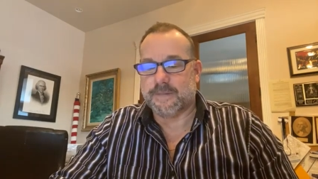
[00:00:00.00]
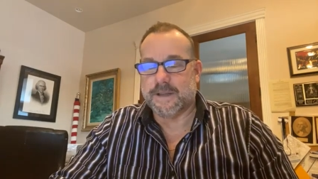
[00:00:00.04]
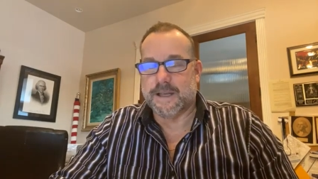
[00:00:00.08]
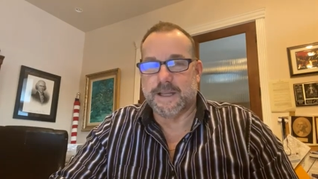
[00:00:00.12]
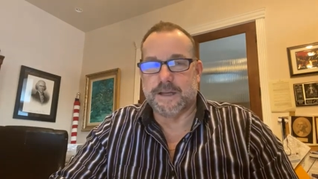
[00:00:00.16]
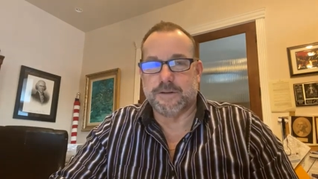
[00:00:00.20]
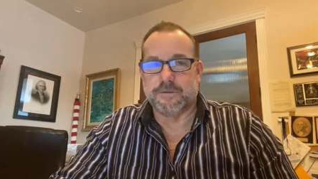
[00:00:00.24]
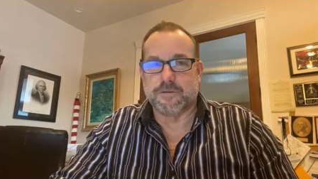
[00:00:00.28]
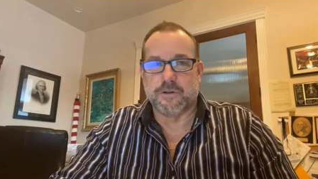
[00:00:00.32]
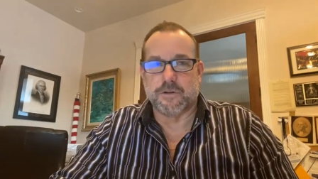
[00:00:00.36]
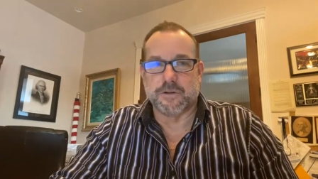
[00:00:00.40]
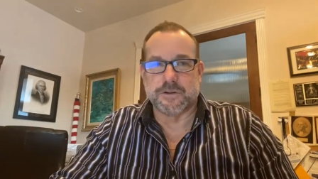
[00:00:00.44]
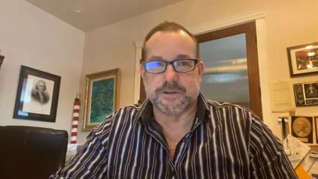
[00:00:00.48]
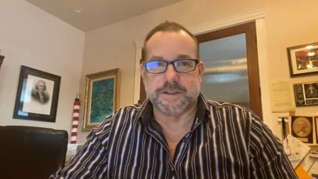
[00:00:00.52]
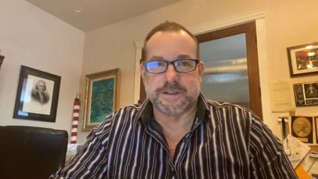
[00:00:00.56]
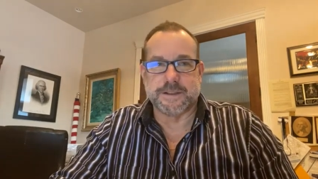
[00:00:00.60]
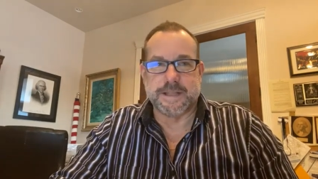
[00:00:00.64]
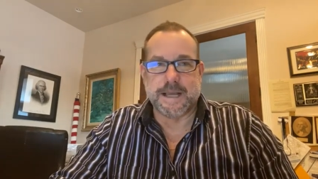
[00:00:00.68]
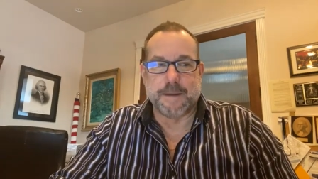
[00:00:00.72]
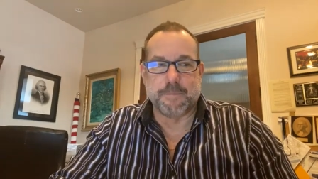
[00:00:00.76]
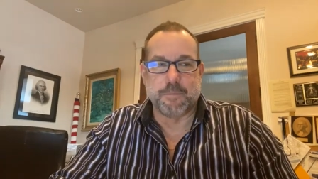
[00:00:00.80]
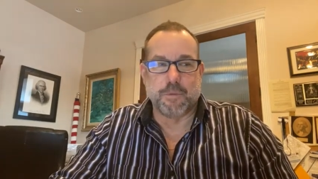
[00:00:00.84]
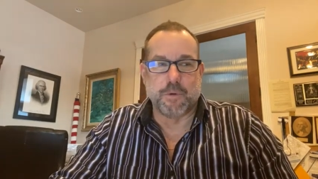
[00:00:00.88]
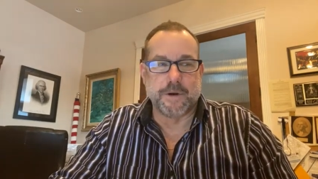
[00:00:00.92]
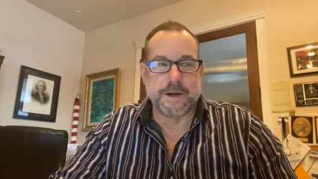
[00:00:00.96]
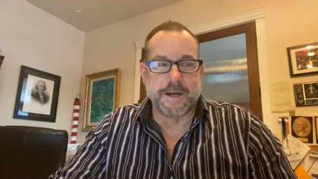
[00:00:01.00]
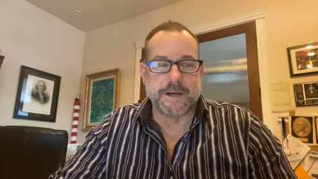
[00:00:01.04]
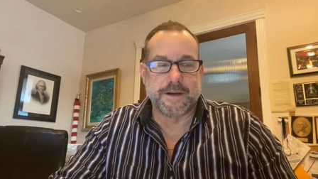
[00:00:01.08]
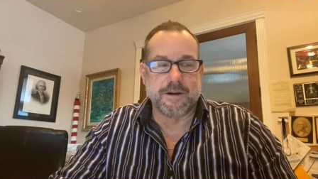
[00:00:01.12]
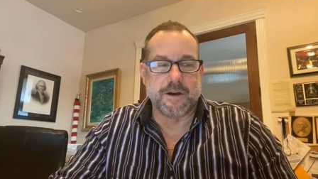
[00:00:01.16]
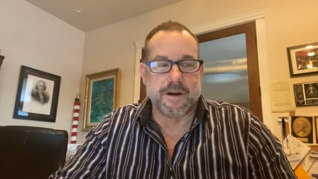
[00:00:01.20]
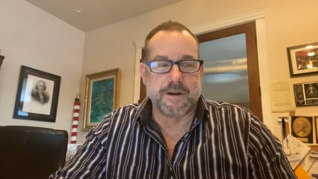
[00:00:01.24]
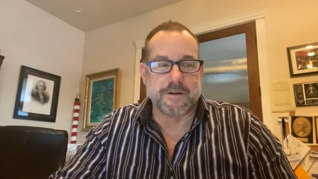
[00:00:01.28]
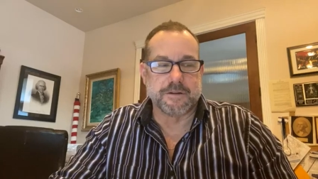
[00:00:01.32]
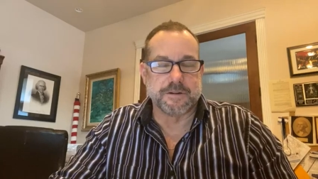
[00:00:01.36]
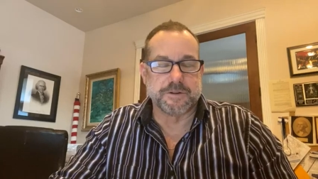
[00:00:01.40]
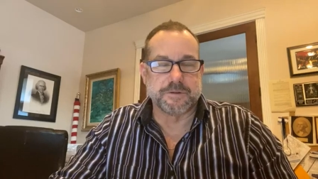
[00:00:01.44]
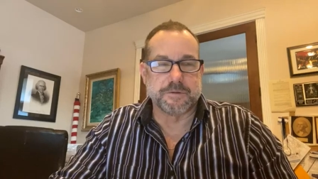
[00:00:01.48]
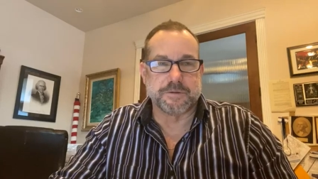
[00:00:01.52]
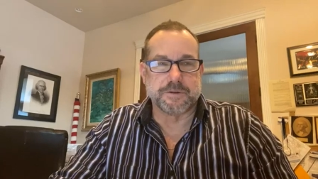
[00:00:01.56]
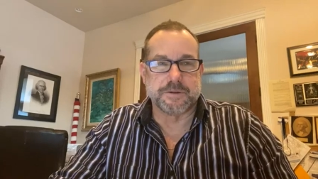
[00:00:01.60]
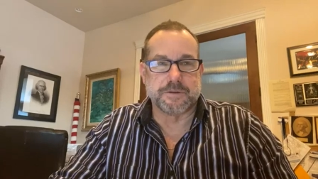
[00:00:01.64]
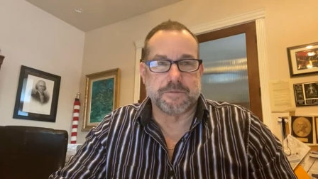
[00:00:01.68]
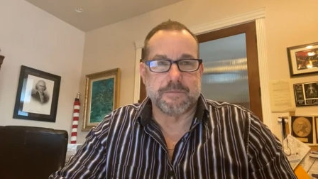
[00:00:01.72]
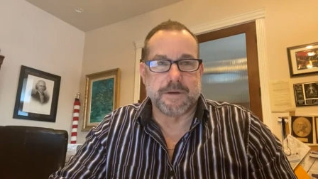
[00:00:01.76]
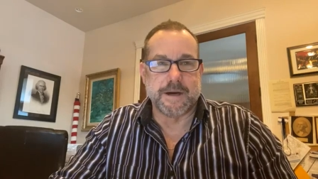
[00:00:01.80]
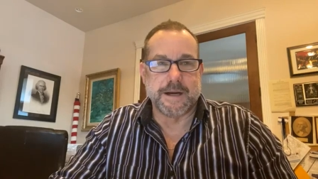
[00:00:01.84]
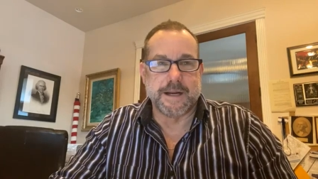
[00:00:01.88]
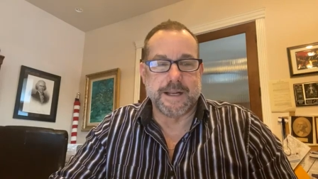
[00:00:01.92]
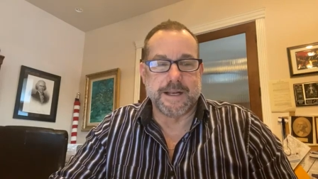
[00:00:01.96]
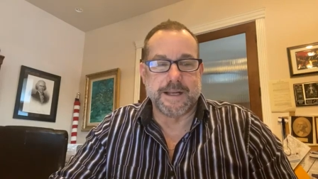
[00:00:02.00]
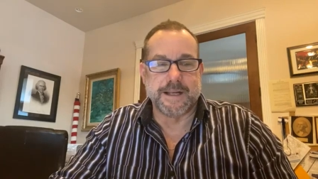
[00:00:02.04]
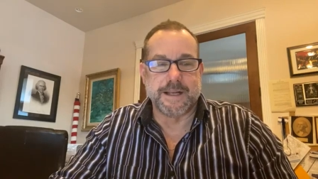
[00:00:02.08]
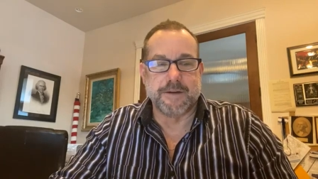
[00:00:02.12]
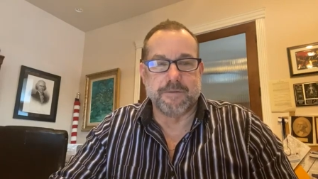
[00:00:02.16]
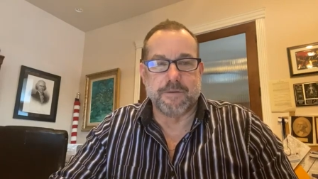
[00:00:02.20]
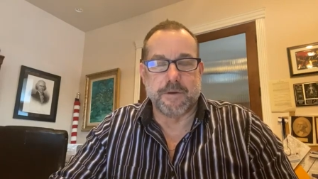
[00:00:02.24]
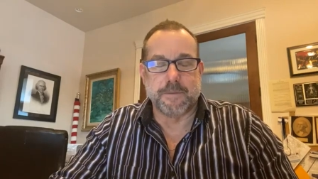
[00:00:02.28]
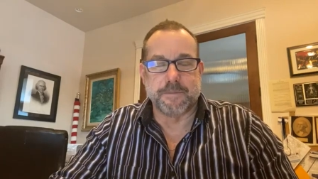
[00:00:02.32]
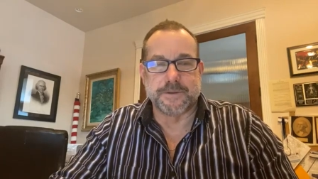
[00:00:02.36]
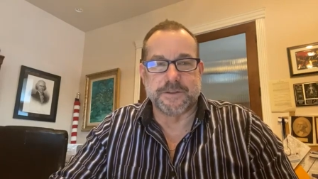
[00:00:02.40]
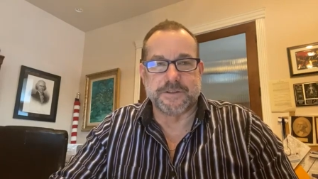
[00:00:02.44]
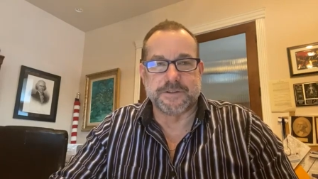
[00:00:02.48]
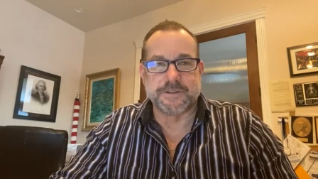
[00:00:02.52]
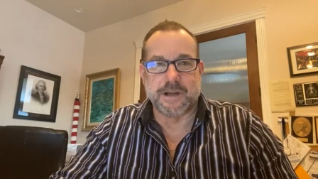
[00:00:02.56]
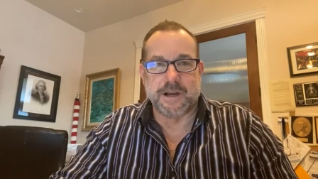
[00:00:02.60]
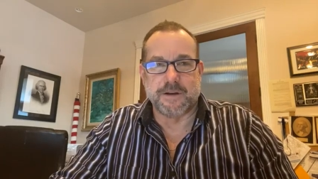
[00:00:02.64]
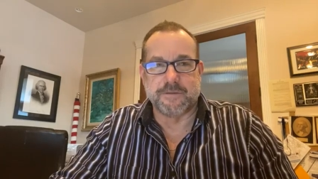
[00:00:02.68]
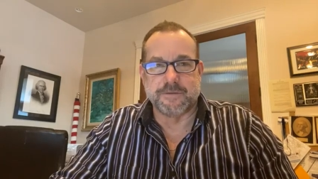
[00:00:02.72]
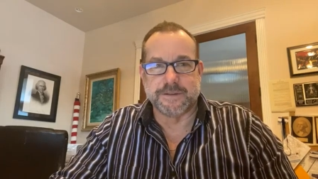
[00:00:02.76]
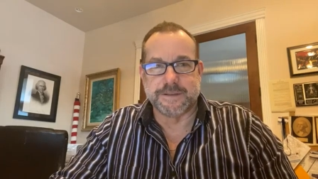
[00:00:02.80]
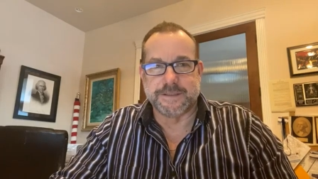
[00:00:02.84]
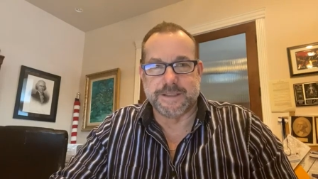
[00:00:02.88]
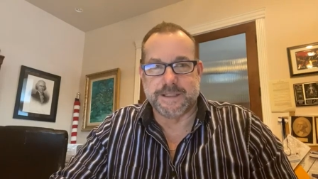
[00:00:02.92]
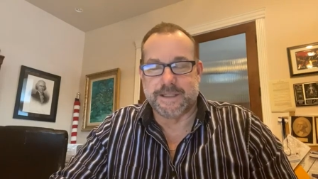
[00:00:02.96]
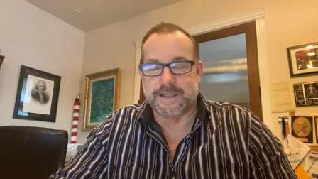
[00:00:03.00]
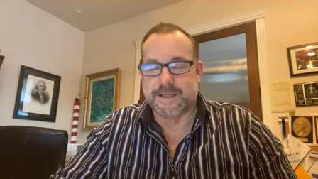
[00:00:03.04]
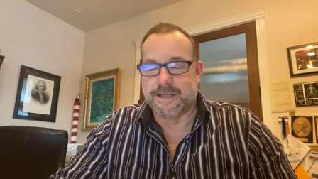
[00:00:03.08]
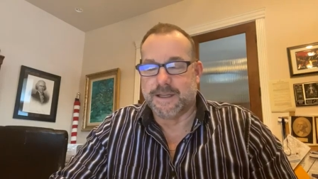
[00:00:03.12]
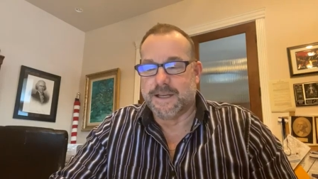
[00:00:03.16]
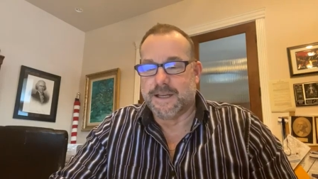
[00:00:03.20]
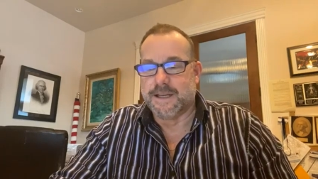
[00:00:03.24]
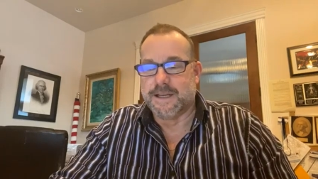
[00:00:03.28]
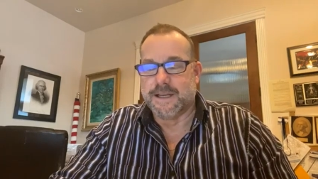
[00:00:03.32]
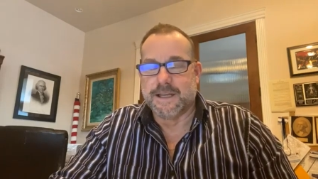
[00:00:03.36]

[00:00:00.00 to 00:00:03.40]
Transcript: And of course, at that point, Congress wasn't ready to give up its sovereignty